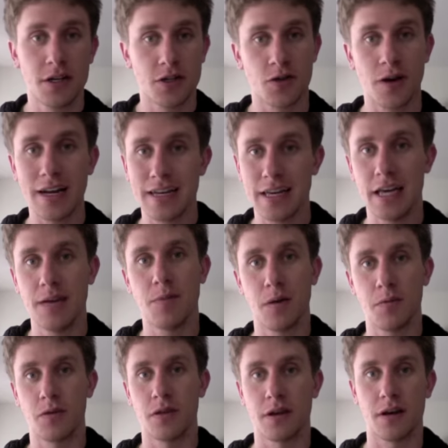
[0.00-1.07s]
tried to keep
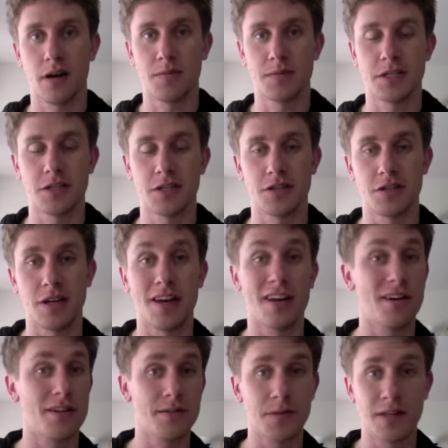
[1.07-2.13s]
up with the competition, and
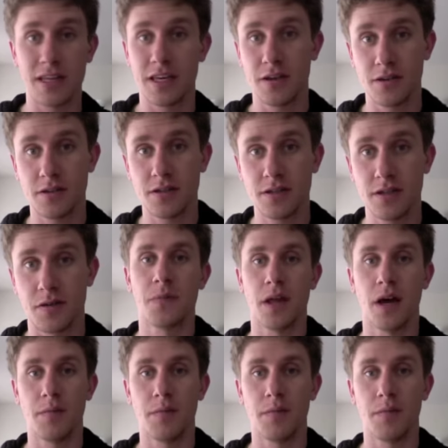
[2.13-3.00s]
ultimately couldn't do it.